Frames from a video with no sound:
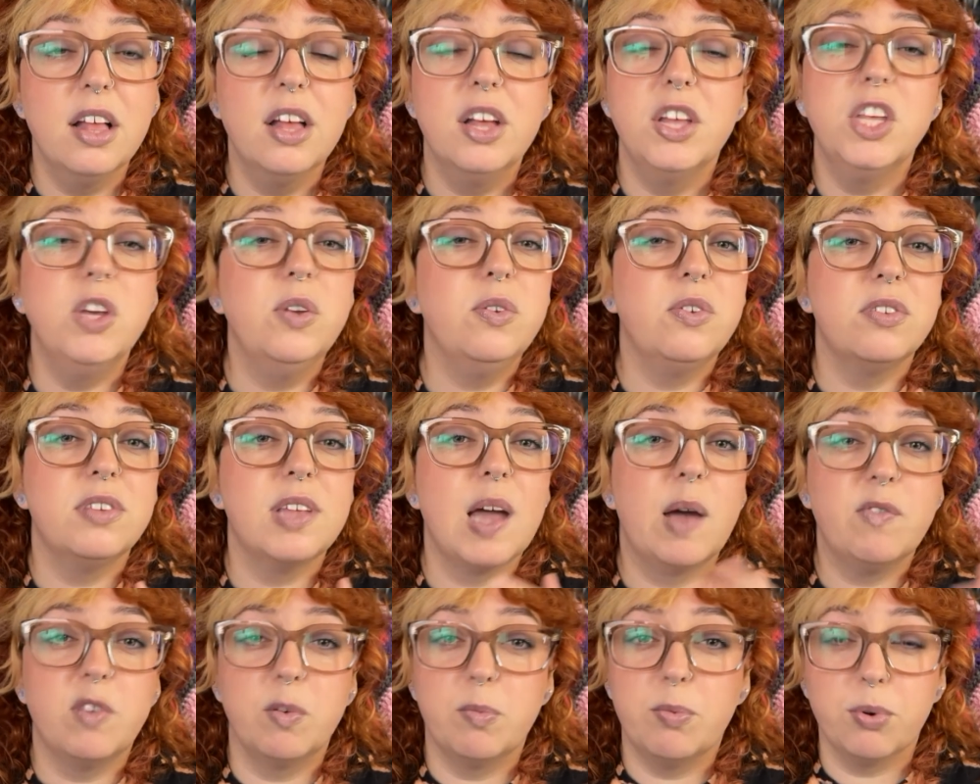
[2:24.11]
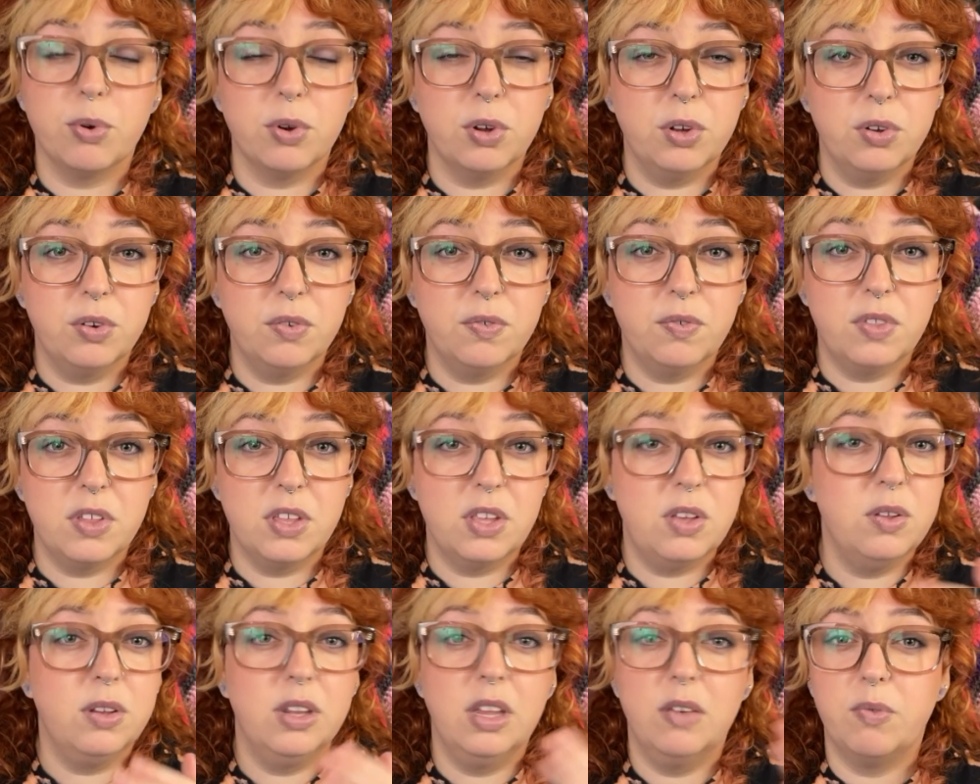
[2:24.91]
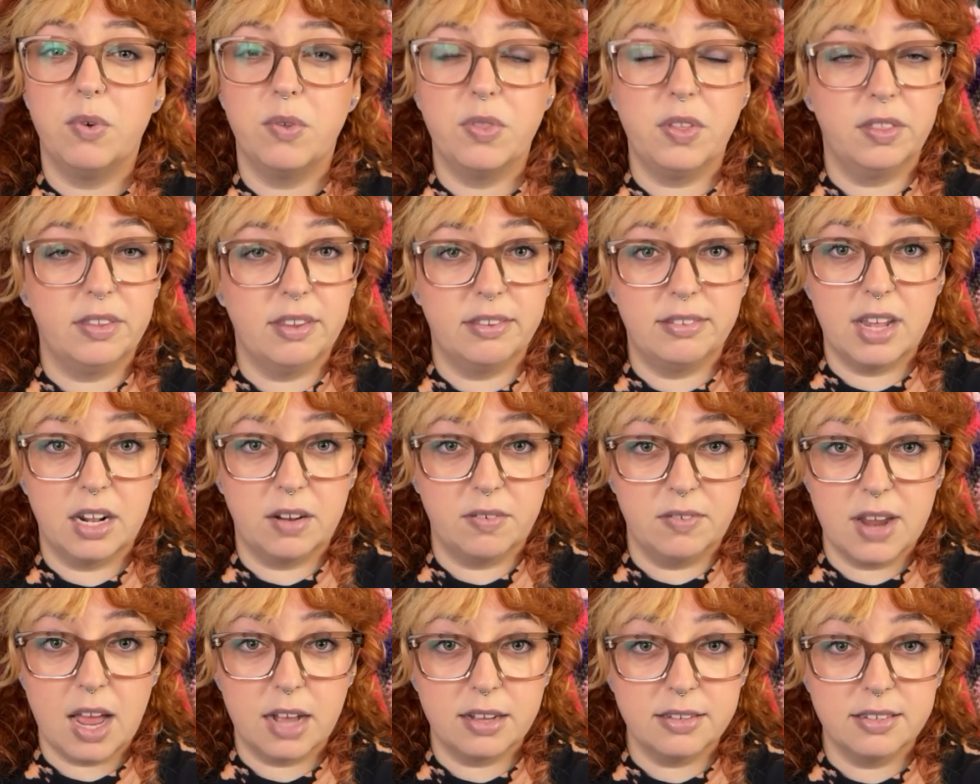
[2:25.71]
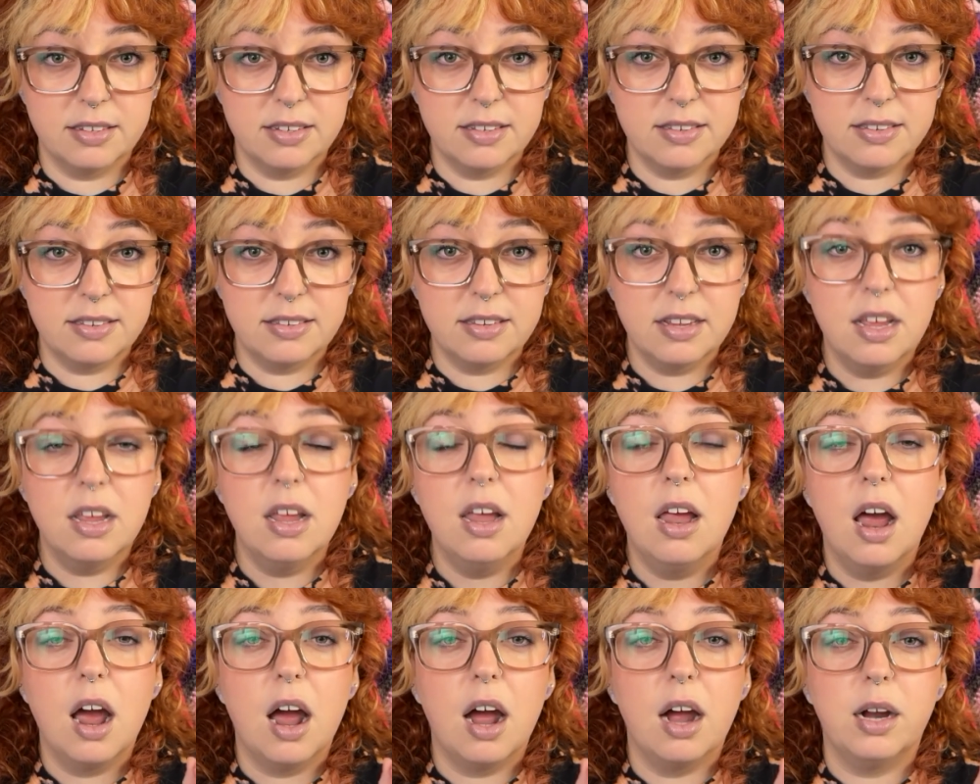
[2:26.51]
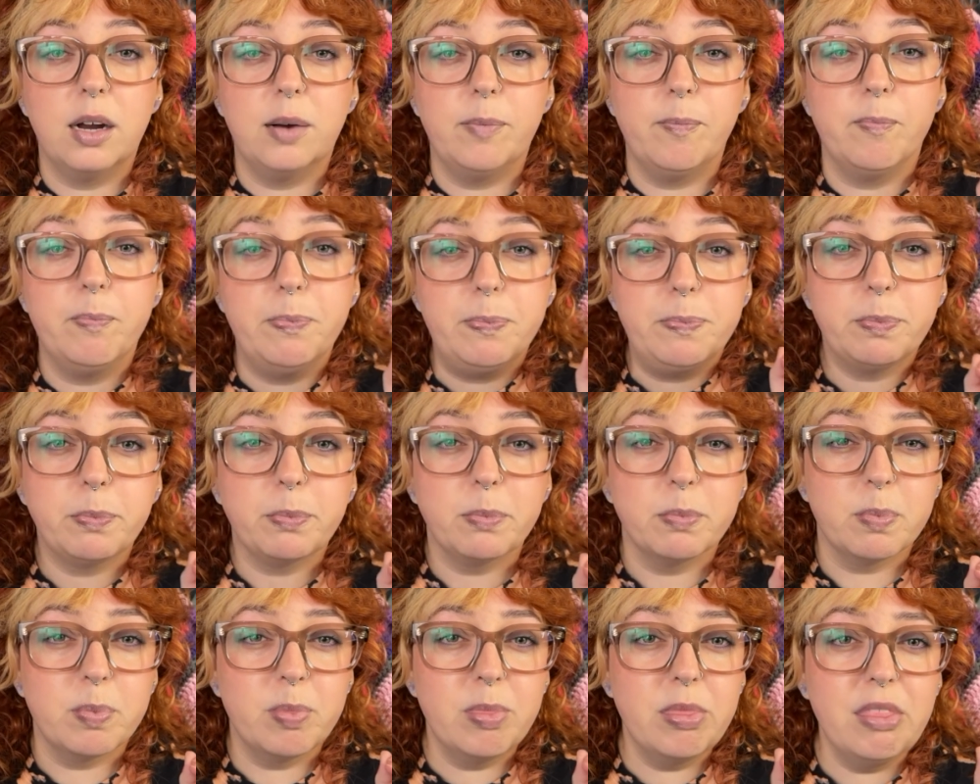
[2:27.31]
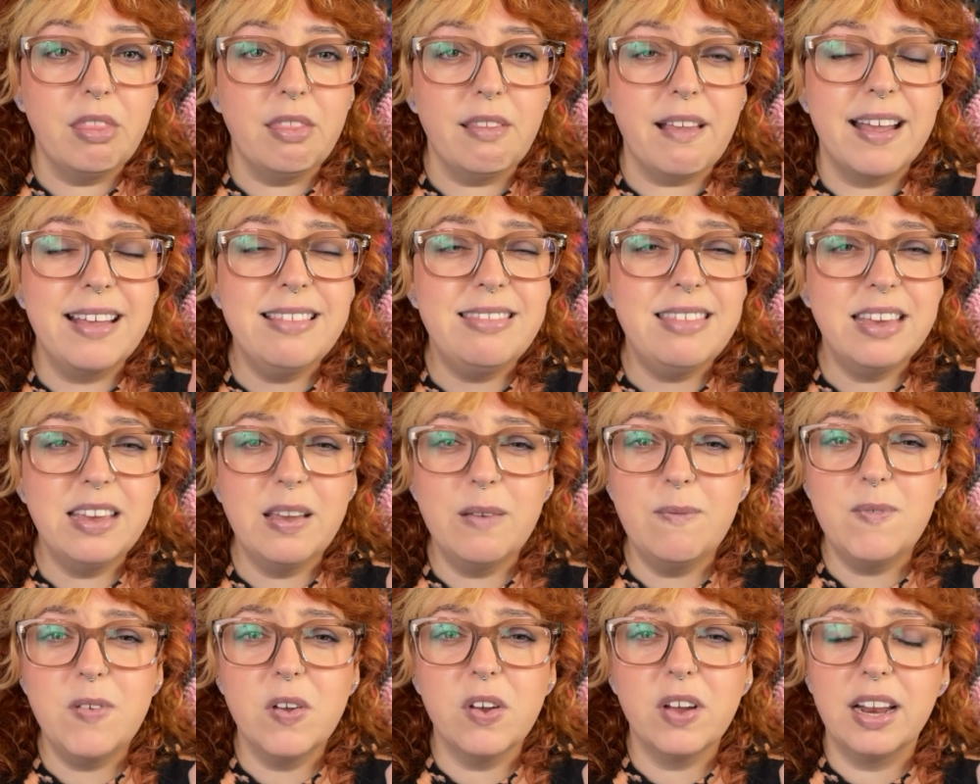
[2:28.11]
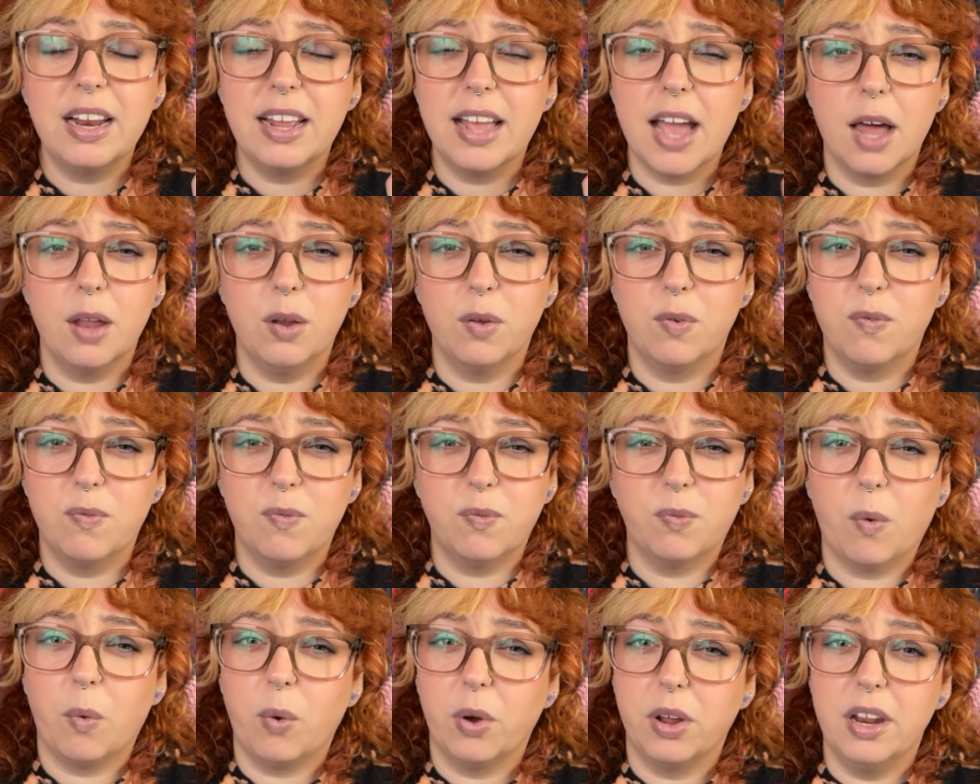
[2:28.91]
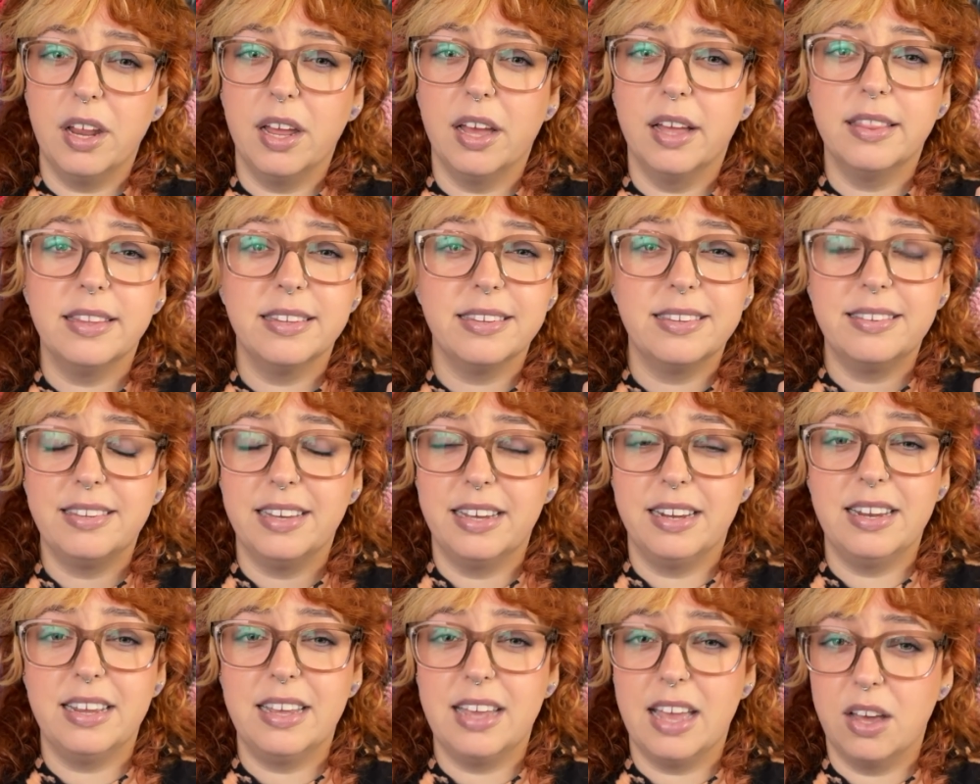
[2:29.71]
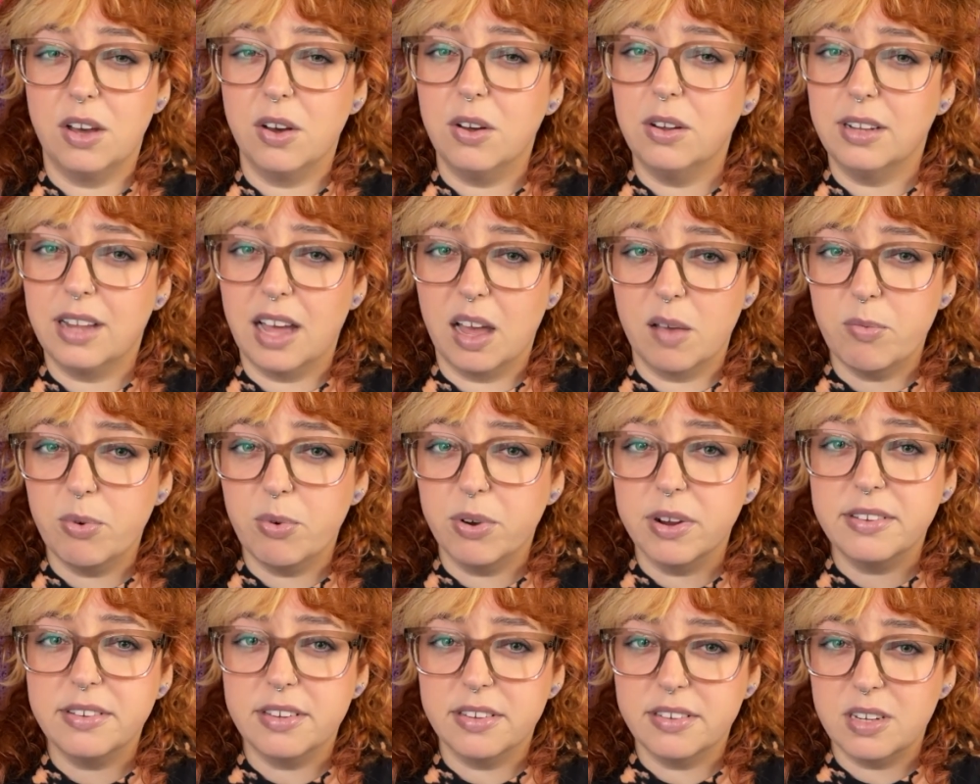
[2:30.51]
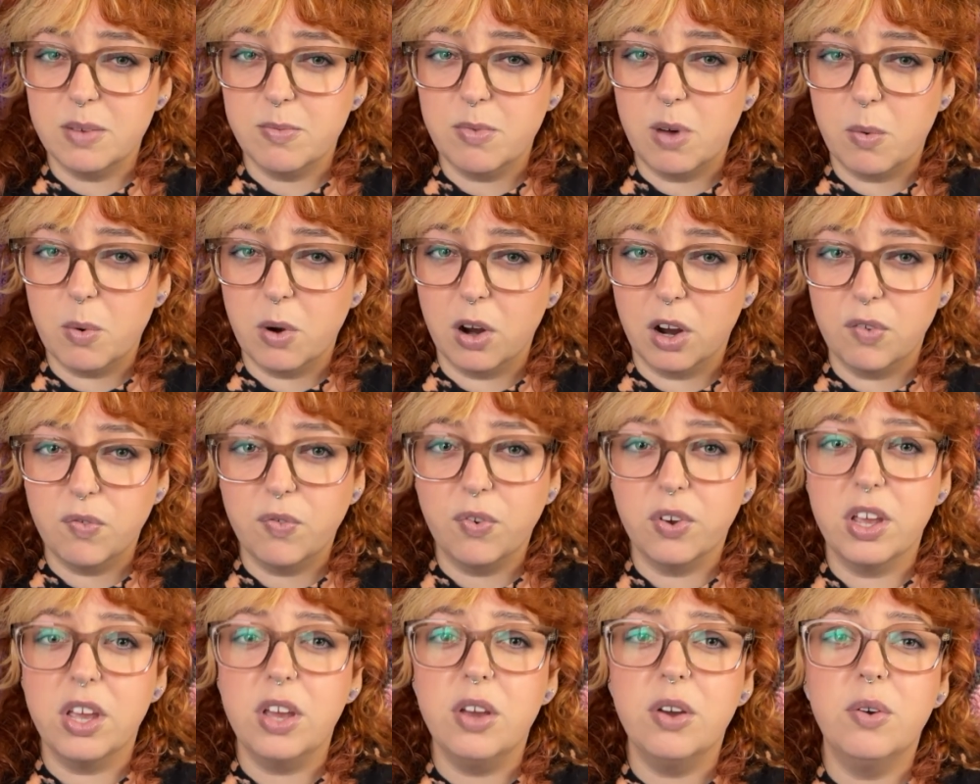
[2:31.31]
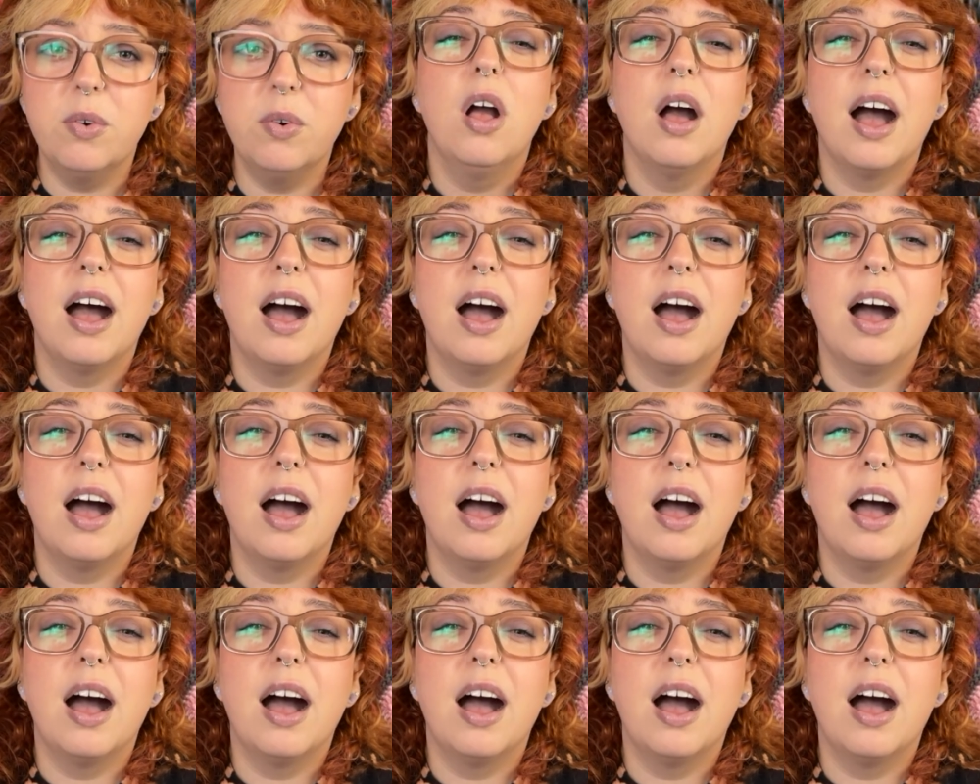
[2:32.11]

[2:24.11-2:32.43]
You just have to prove that you live within the state of Texas. I think if you're in California, the San Diego library system will work for you.